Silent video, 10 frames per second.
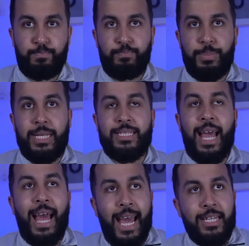he's
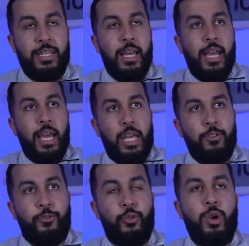had,
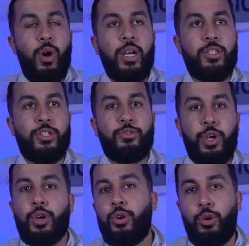if we were to
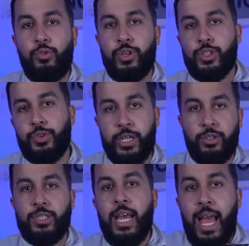recall Rodrigo's,